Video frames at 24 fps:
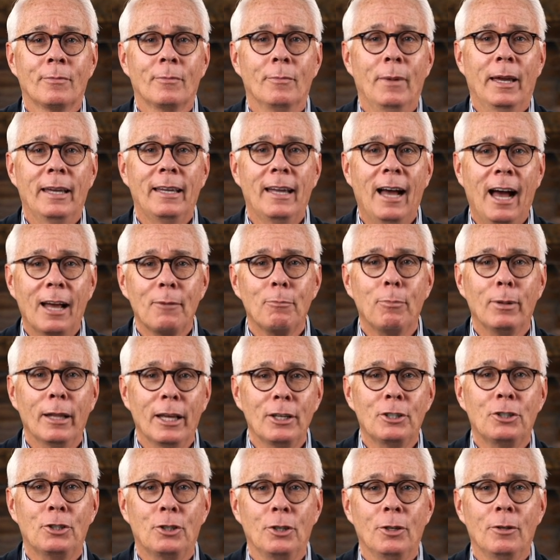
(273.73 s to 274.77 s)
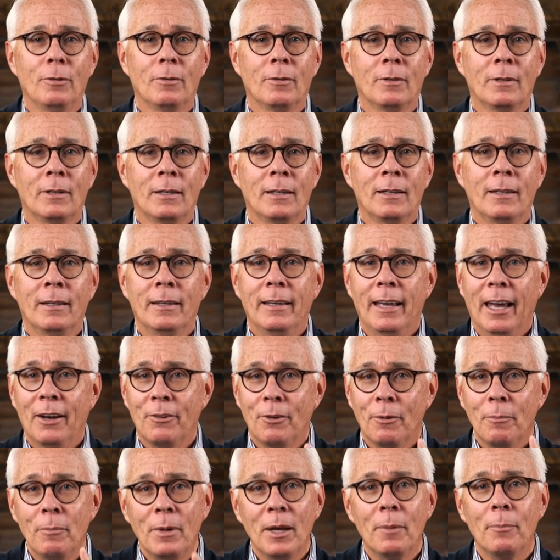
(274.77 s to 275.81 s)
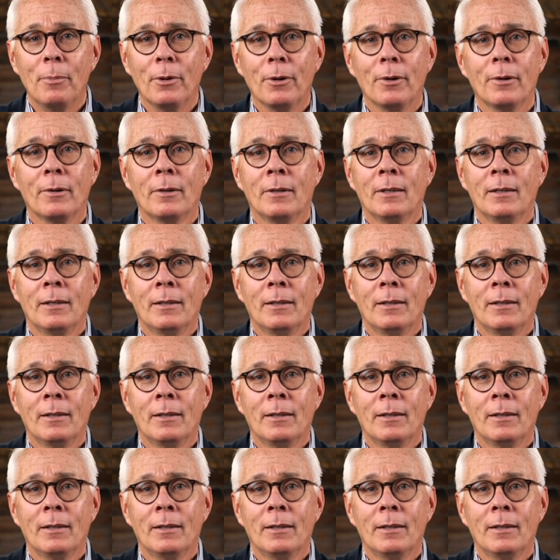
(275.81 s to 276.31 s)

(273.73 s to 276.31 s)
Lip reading: May God bless you. And remember,